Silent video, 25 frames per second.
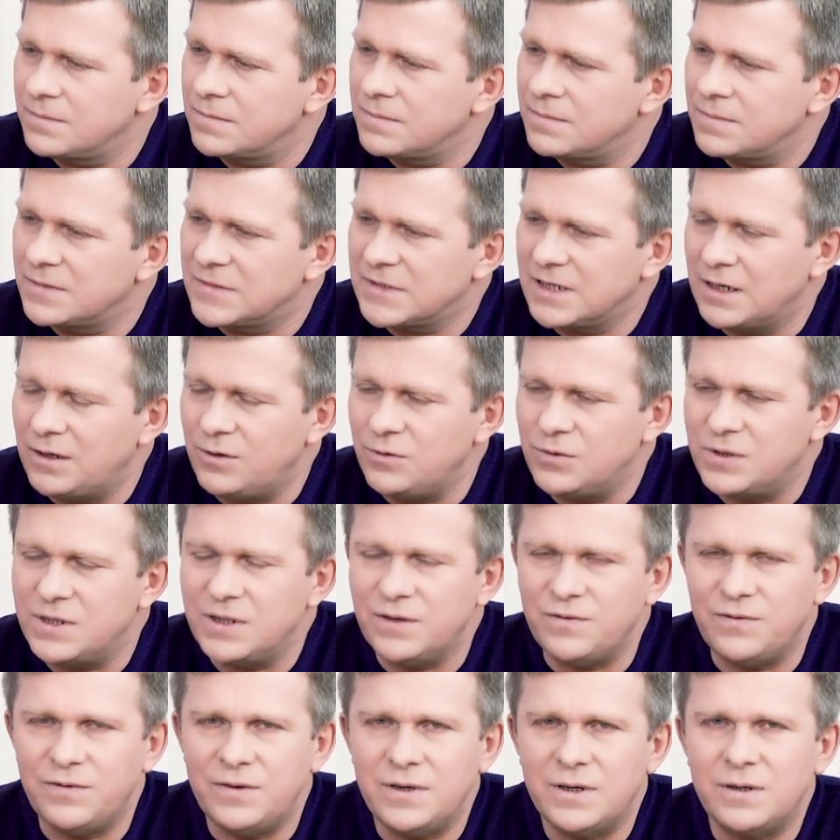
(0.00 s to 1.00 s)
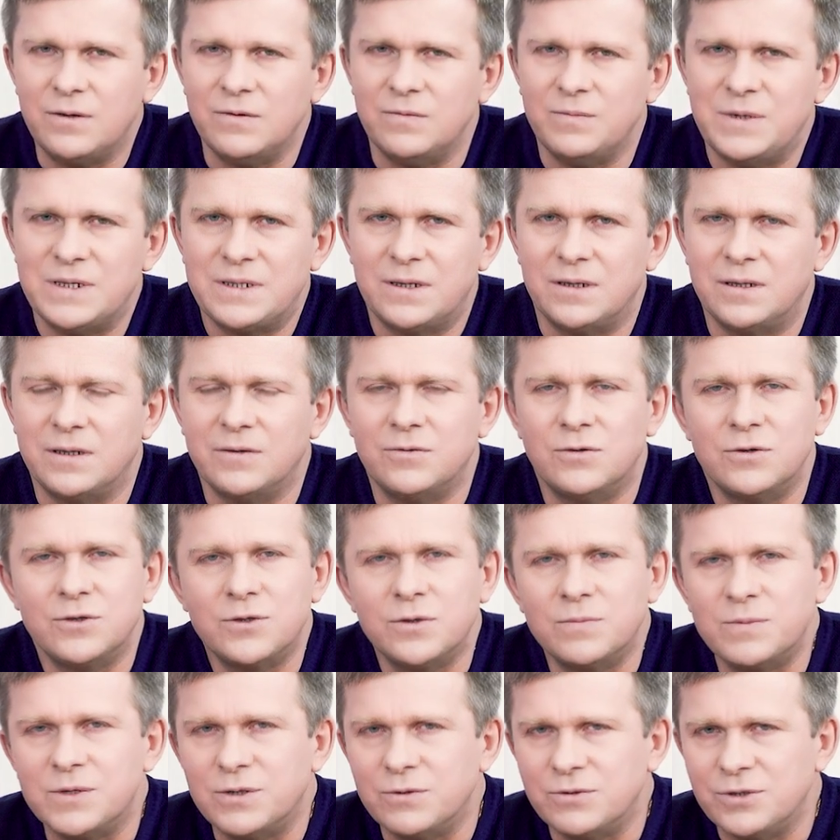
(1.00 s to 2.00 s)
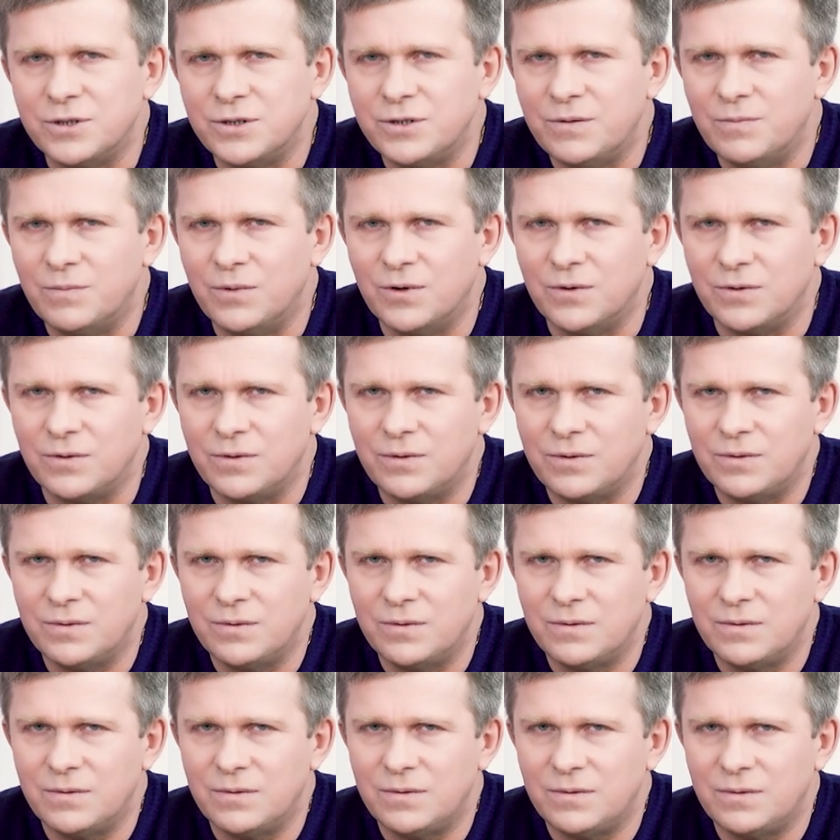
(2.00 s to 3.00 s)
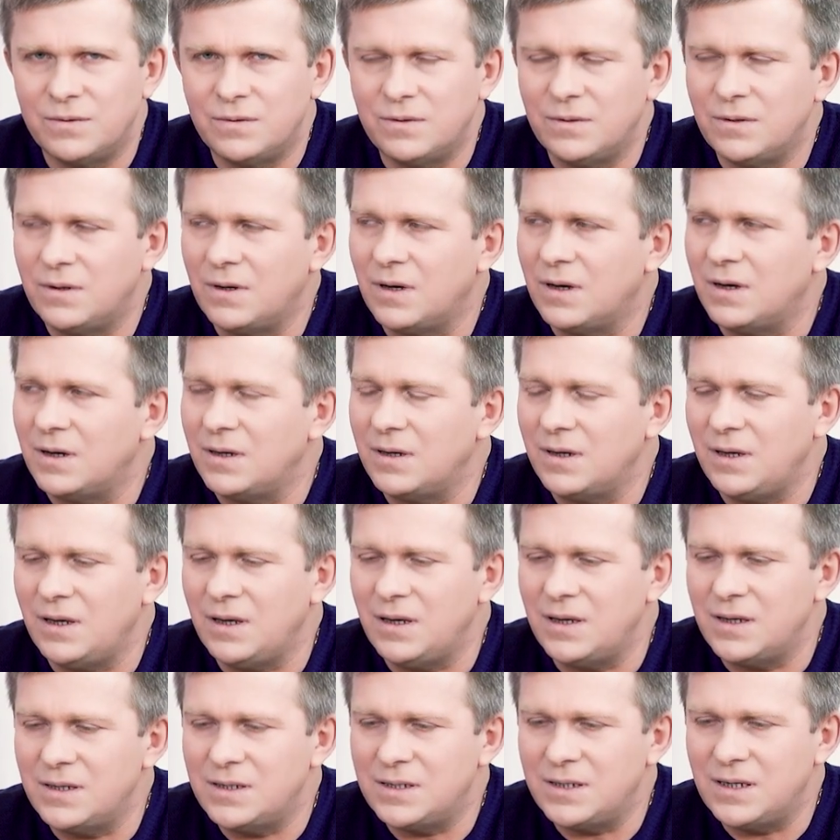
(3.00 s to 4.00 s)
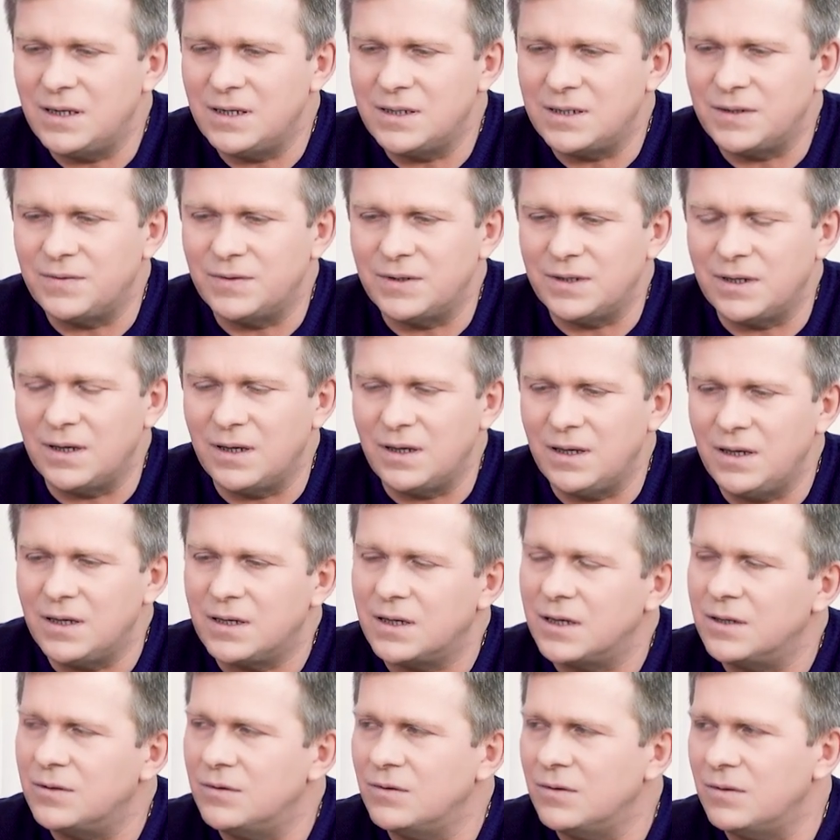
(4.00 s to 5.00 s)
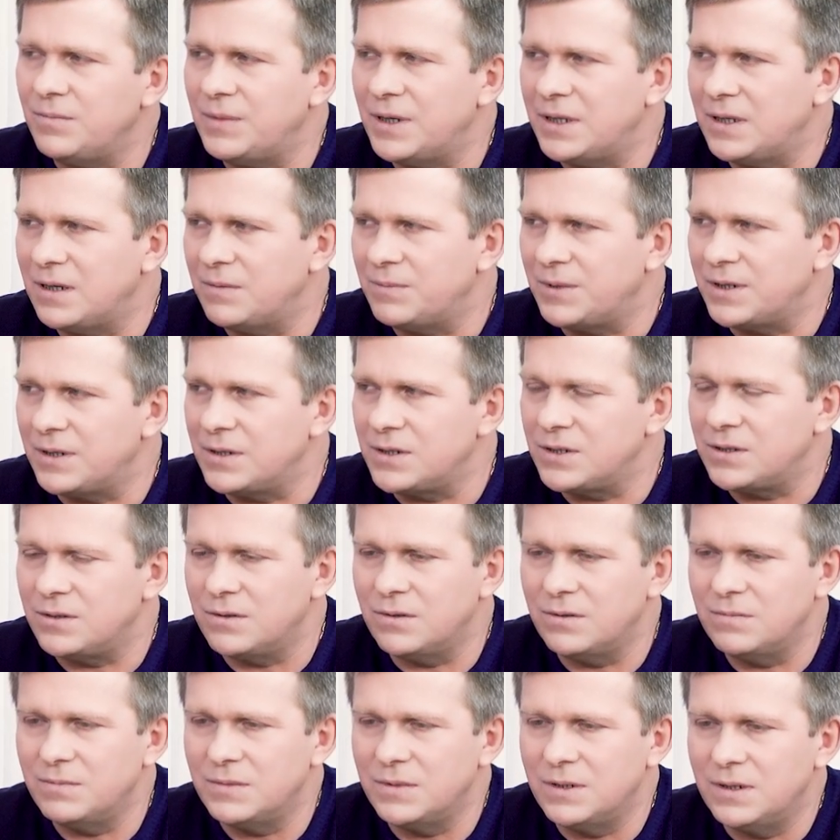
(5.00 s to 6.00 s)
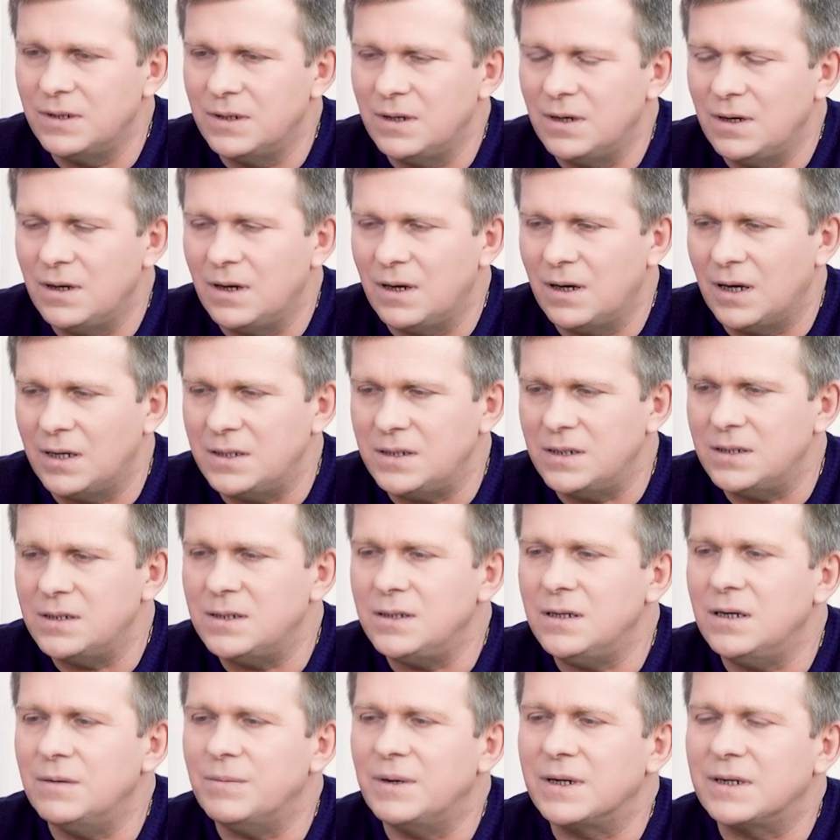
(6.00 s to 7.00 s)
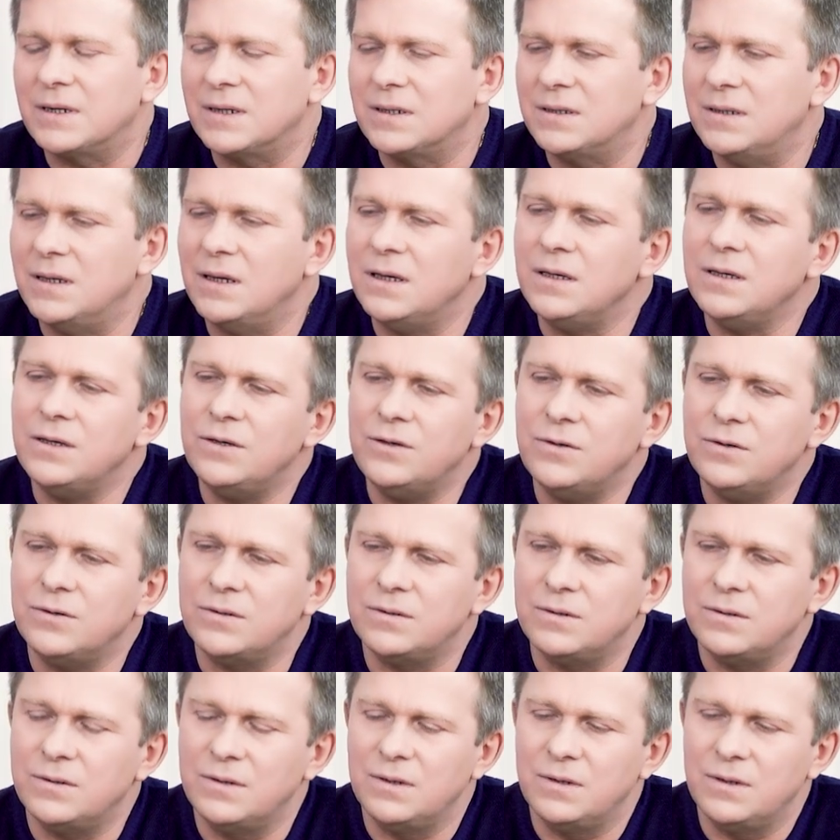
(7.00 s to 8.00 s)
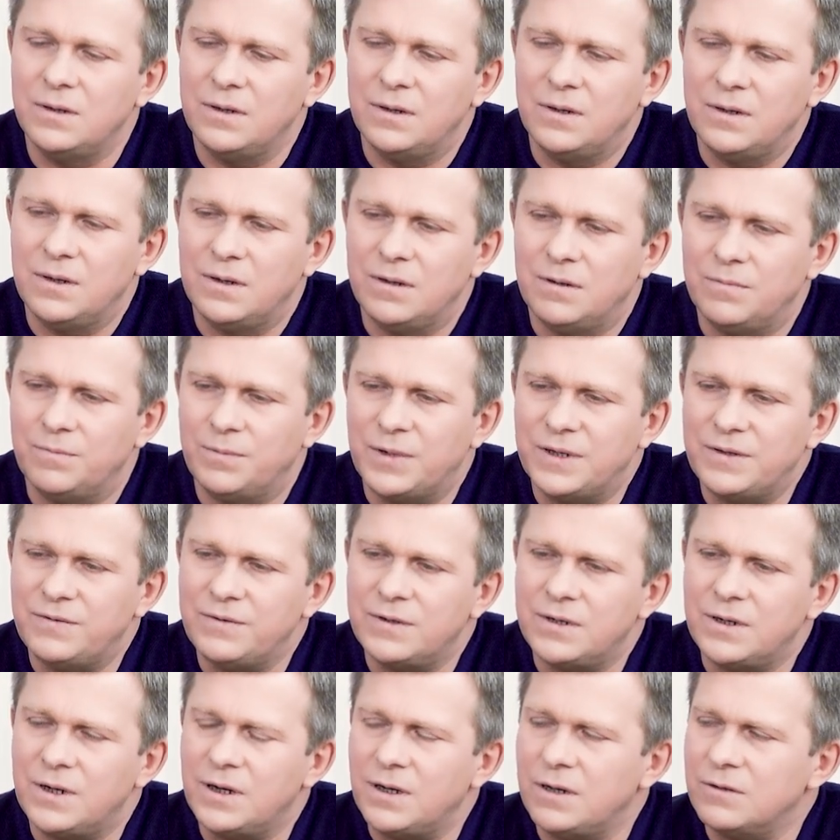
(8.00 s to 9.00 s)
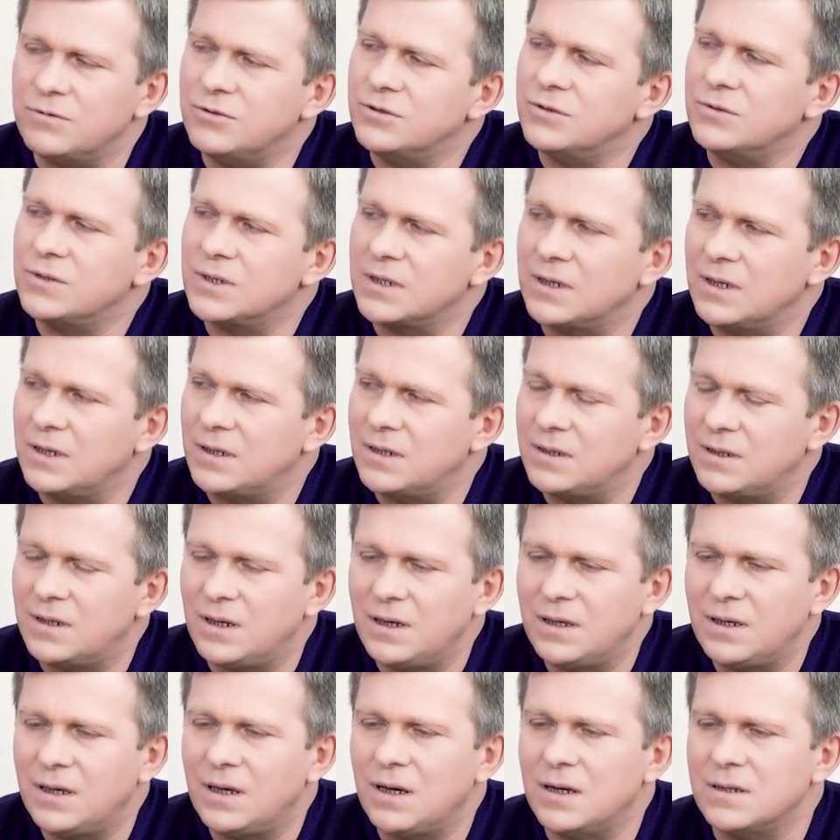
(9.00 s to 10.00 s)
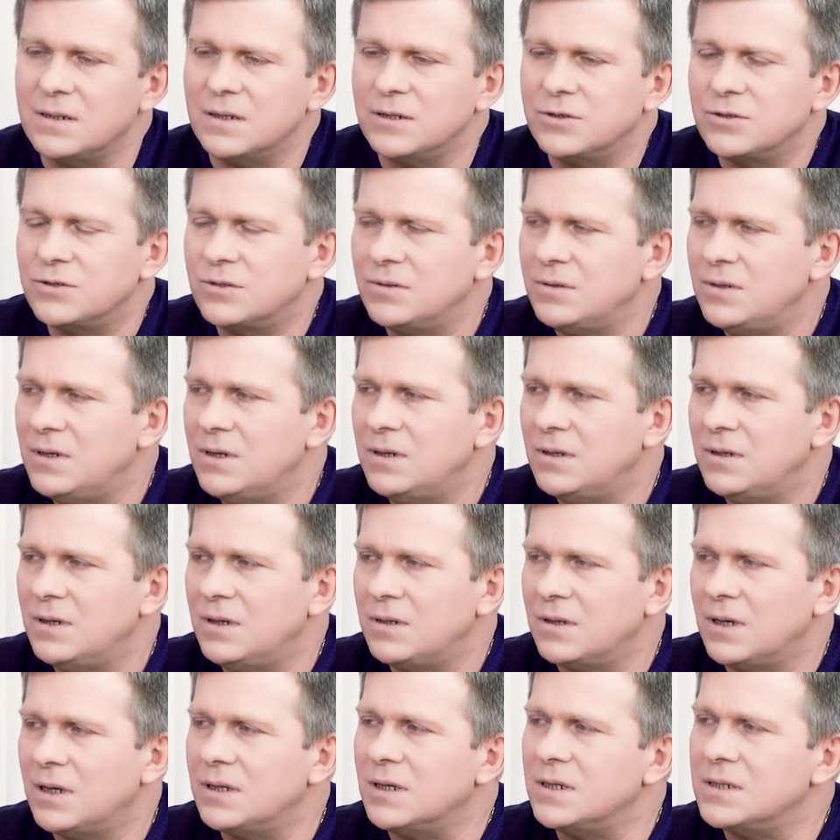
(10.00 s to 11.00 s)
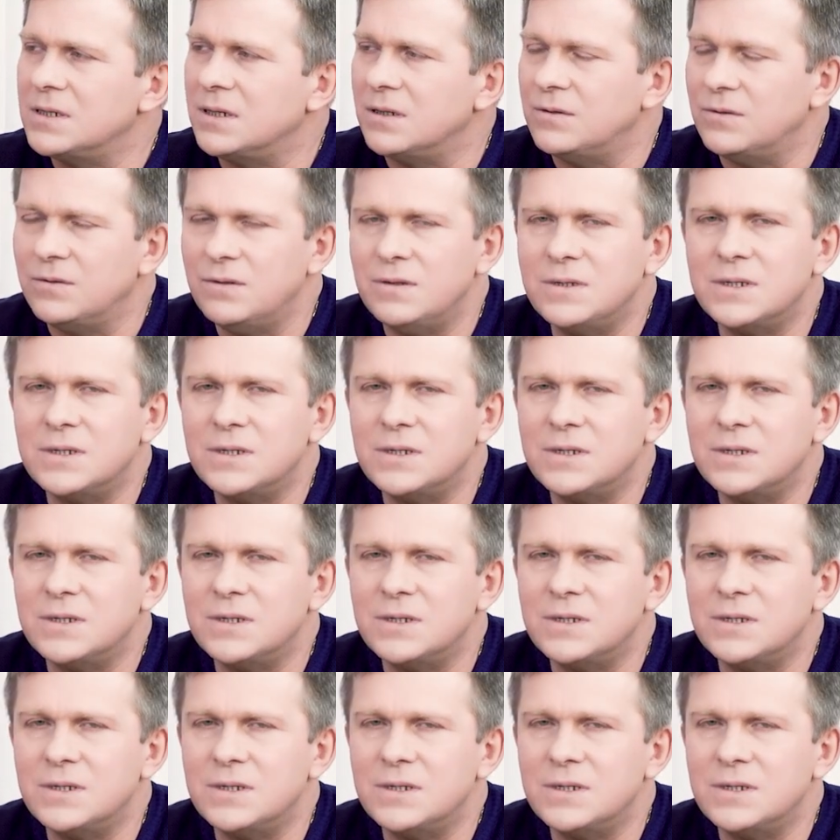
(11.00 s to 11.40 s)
They serve Lucifer instead of serving God. And naturally, by saving on simple things. And what does the system do when it gets exposed to a severe attack?